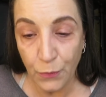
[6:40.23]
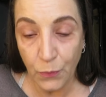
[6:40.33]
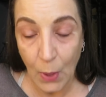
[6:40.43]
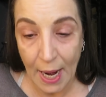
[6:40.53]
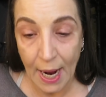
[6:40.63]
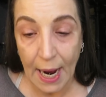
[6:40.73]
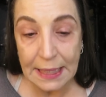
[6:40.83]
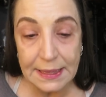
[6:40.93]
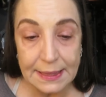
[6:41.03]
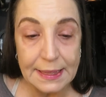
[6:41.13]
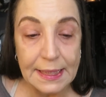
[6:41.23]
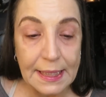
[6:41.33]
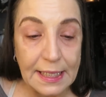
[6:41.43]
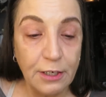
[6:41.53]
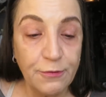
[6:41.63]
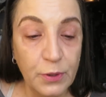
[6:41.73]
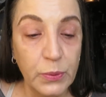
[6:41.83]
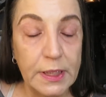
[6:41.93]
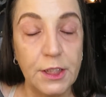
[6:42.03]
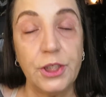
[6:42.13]
when I see
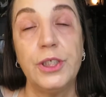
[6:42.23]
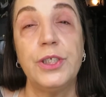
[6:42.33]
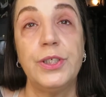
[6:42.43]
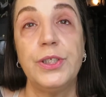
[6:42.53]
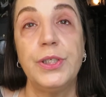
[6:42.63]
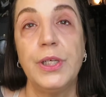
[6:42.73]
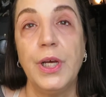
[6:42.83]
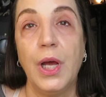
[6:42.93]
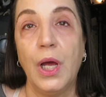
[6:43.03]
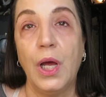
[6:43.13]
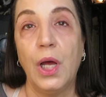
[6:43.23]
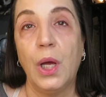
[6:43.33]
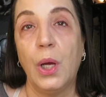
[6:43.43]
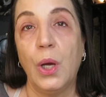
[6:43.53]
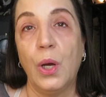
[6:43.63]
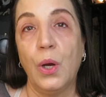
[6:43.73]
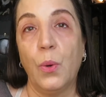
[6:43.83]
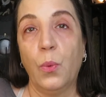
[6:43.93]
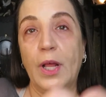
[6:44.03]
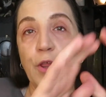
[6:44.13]
influencers
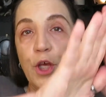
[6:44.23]
with